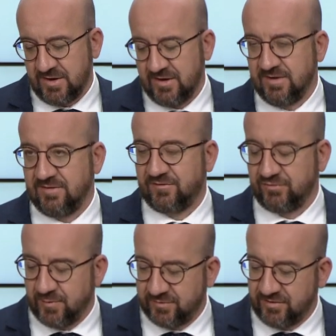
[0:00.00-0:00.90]
and
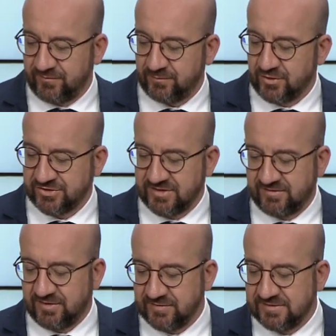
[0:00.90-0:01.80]
disruptive Russian
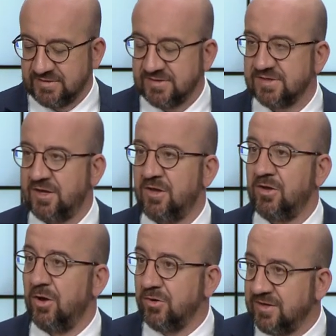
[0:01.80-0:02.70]
activities
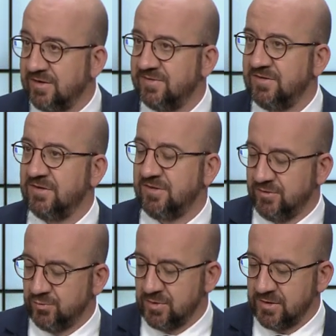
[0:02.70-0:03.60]
against the
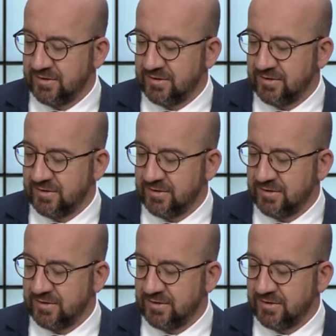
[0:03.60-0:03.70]
EU,